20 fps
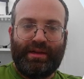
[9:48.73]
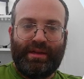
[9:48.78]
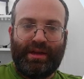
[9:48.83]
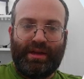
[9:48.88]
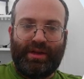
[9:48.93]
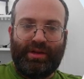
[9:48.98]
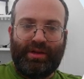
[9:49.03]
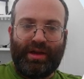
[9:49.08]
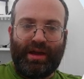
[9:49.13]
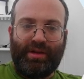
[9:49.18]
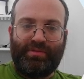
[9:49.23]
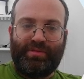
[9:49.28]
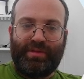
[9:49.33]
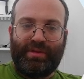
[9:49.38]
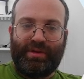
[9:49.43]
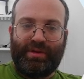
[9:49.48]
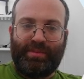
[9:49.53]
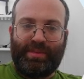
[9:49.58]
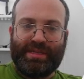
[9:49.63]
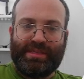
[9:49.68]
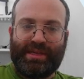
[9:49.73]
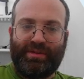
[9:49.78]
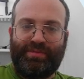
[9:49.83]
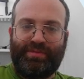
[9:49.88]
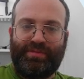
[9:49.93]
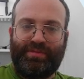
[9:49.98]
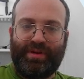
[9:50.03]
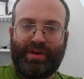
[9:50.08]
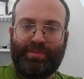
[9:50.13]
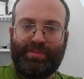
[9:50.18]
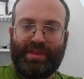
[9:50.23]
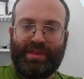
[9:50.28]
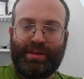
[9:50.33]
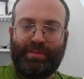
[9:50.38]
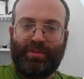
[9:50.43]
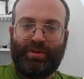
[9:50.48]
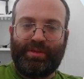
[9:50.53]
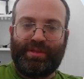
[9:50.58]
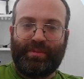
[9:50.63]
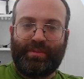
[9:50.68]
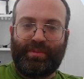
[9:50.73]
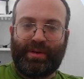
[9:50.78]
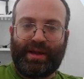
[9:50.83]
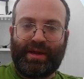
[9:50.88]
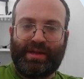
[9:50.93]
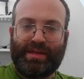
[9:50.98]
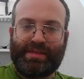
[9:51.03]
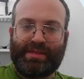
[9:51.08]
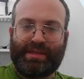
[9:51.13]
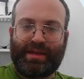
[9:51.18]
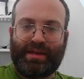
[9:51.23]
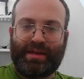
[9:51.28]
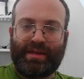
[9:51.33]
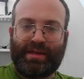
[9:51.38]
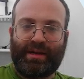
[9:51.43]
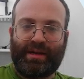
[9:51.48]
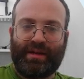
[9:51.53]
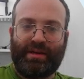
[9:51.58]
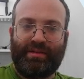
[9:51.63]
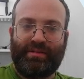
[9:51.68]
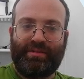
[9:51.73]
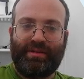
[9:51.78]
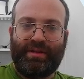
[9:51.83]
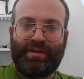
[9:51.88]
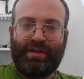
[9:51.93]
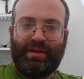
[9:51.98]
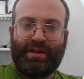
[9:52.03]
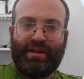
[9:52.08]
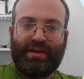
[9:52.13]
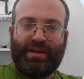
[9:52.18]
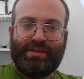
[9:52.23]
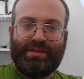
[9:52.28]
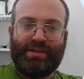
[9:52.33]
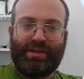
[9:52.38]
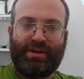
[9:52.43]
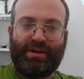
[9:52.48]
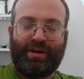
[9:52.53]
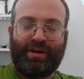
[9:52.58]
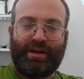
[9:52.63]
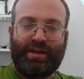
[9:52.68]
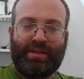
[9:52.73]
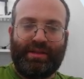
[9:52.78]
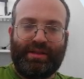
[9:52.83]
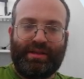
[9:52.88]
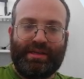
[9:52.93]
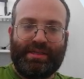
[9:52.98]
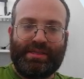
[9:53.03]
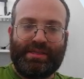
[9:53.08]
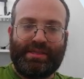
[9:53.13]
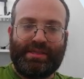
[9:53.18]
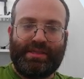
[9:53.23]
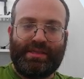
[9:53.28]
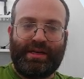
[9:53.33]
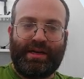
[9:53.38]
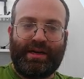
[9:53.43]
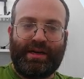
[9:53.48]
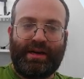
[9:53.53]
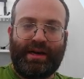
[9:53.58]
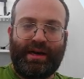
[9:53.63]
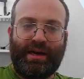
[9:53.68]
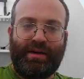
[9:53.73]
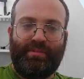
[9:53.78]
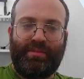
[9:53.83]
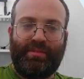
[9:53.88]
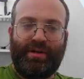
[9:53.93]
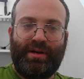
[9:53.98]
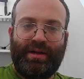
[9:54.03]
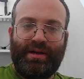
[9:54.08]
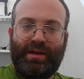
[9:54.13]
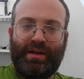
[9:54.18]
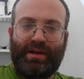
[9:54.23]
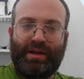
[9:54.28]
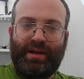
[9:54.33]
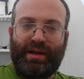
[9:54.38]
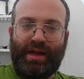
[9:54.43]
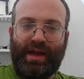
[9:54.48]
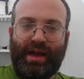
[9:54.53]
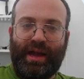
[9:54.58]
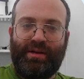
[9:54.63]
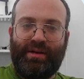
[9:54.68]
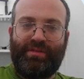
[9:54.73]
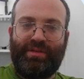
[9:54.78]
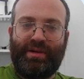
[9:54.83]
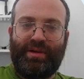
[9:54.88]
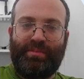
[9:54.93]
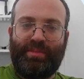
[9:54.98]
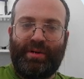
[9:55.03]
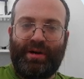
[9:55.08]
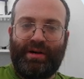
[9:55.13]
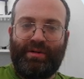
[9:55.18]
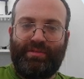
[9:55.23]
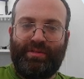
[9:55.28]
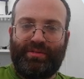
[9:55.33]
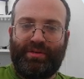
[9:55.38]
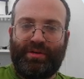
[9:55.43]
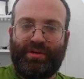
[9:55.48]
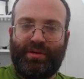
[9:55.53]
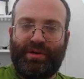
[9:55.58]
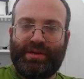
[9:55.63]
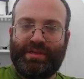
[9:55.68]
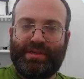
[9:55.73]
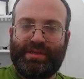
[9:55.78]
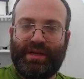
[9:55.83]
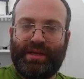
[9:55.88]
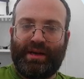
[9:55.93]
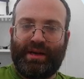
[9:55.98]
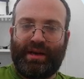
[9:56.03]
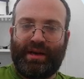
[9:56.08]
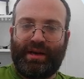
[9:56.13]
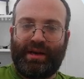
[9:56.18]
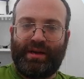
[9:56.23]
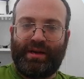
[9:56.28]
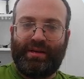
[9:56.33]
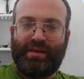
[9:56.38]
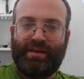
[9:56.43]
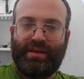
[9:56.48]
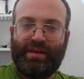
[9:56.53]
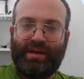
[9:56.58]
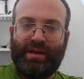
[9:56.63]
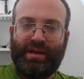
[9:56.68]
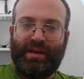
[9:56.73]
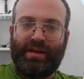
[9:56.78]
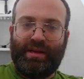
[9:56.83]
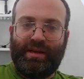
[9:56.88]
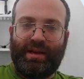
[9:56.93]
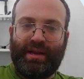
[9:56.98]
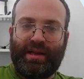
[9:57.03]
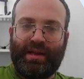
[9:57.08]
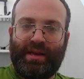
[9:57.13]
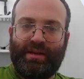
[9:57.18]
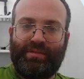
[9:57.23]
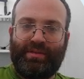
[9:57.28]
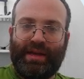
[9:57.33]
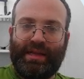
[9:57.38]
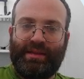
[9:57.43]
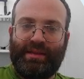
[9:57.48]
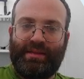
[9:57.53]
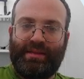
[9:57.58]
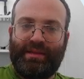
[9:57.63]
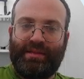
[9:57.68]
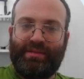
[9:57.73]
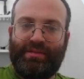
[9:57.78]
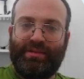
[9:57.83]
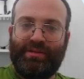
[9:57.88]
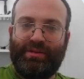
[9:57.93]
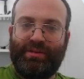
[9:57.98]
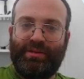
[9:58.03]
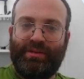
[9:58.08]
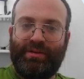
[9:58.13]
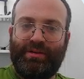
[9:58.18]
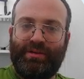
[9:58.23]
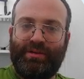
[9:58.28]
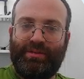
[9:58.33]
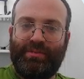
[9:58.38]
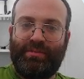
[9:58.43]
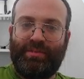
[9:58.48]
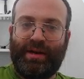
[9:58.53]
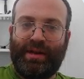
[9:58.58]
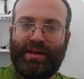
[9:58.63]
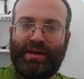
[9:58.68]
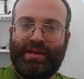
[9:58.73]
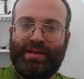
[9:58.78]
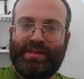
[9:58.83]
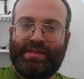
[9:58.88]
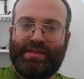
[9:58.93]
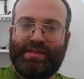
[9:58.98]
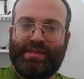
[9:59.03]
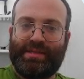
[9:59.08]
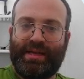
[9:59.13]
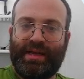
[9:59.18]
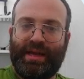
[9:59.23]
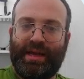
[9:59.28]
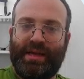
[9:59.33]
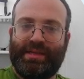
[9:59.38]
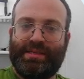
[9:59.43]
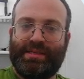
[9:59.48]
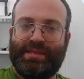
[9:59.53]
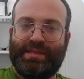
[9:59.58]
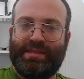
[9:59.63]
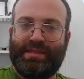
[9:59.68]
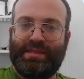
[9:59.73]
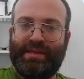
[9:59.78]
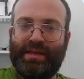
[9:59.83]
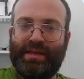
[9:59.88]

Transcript: you basically flip them with a minus sign kind of. So you go like this. I have it above, of course. negative nd2 minus s